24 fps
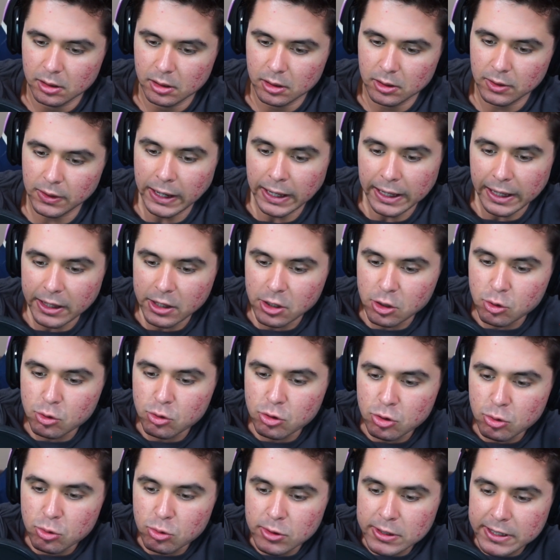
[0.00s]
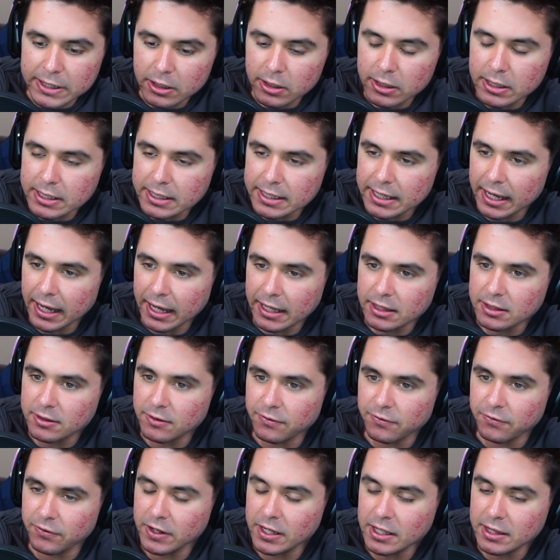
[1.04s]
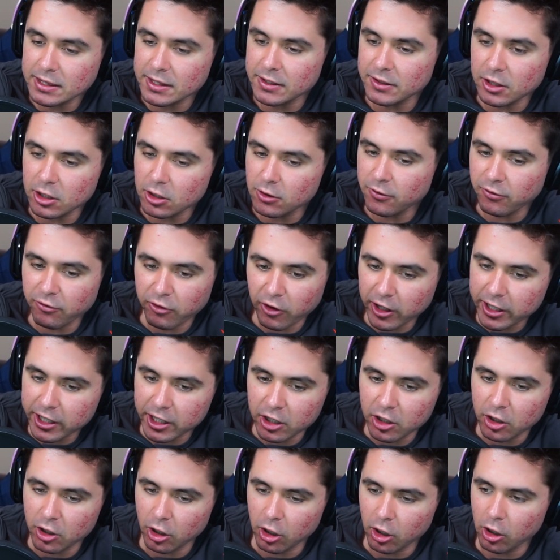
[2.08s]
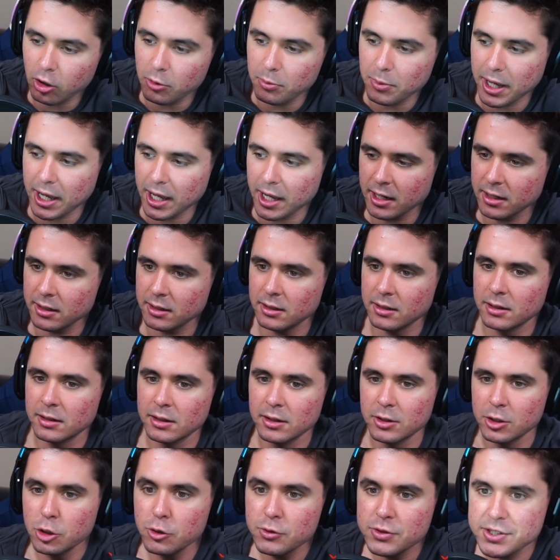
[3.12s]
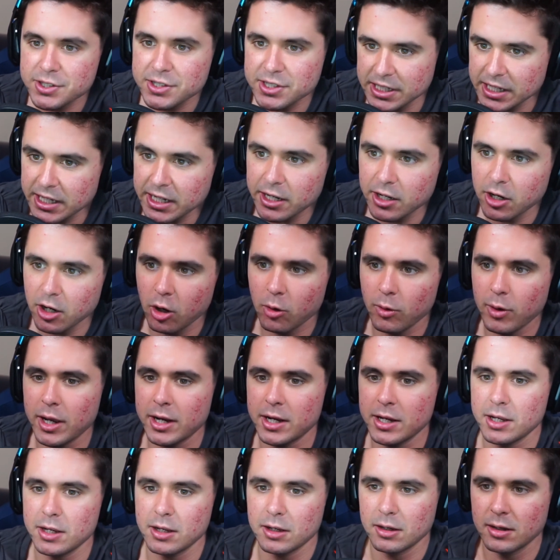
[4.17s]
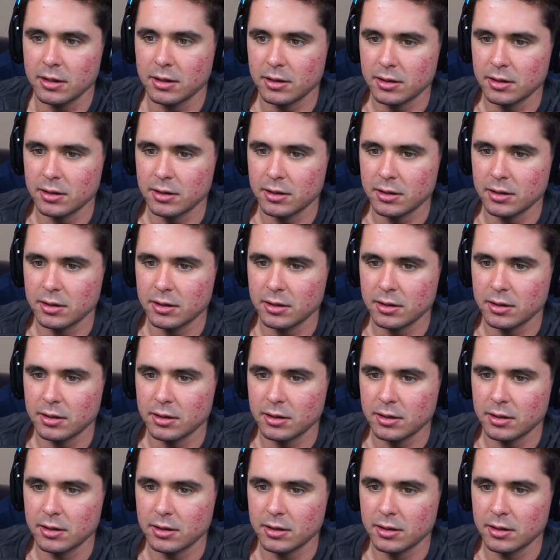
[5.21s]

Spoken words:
Like, you literally can't defeat the little fucking girl, man. You've seen it already.